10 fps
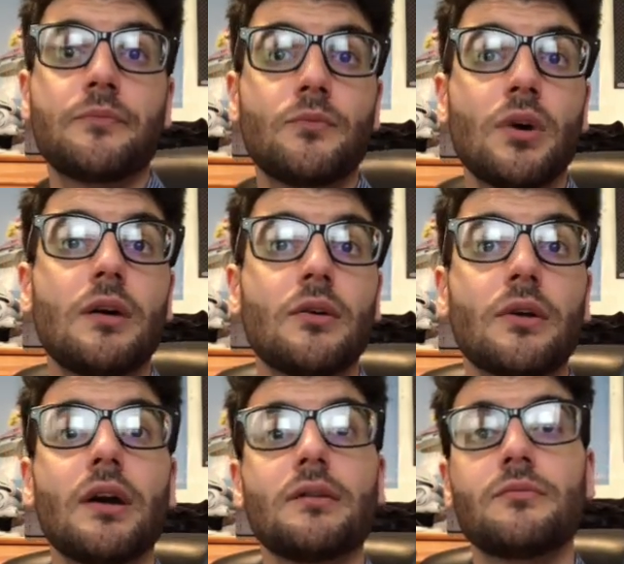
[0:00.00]
wow,
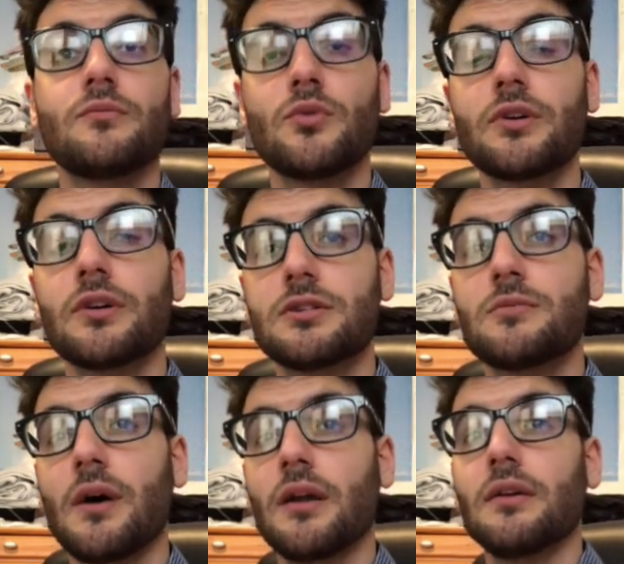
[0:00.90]
okay, we're in a good
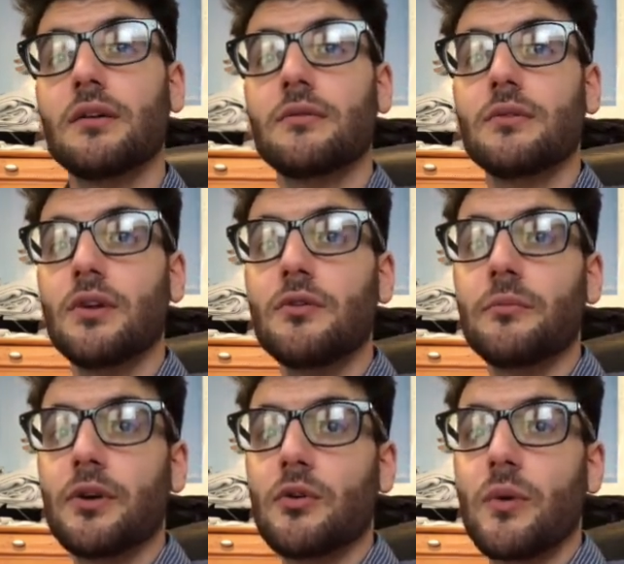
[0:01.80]
spot now. Alolan
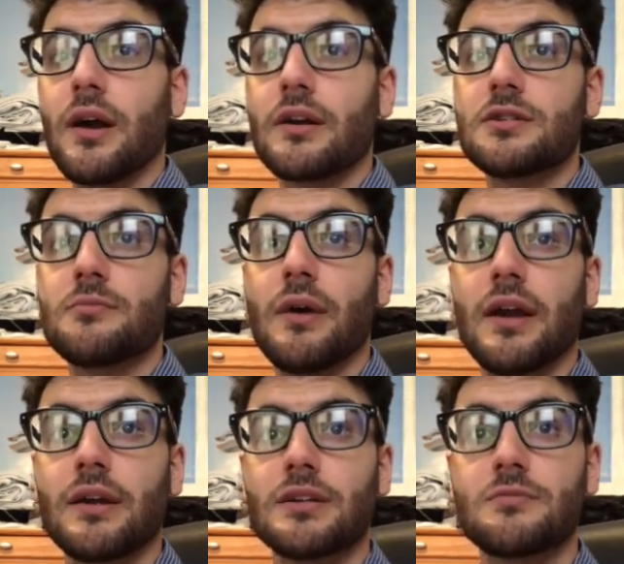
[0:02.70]
Marowak is bad
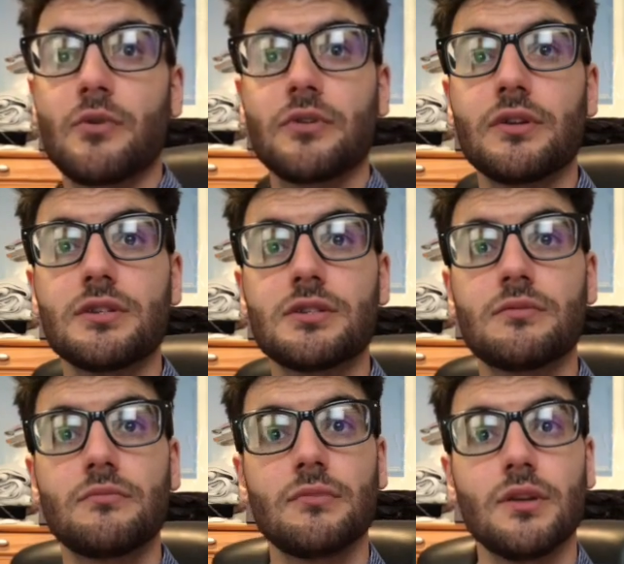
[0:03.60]
against both of these,
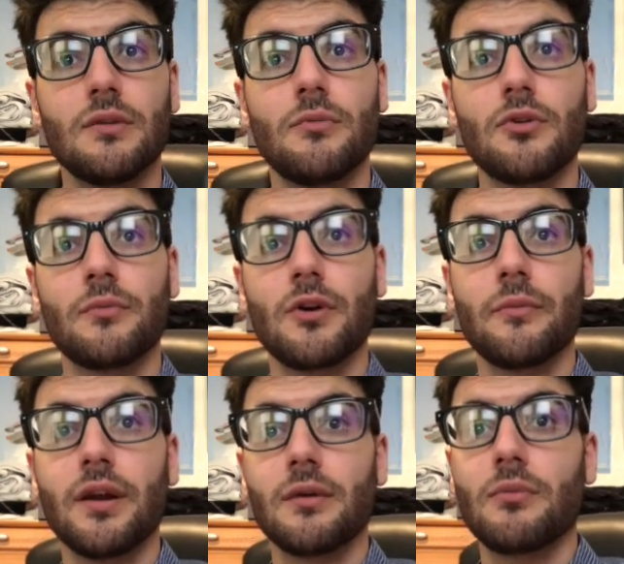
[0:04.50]
both my
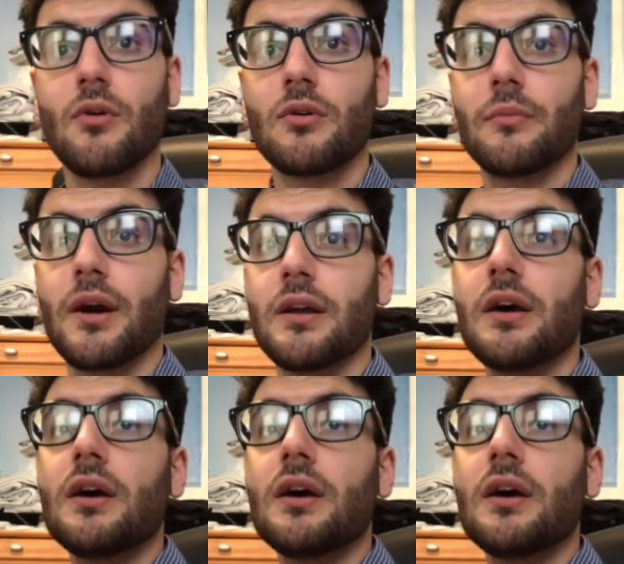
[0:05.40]
remaining Pokemon.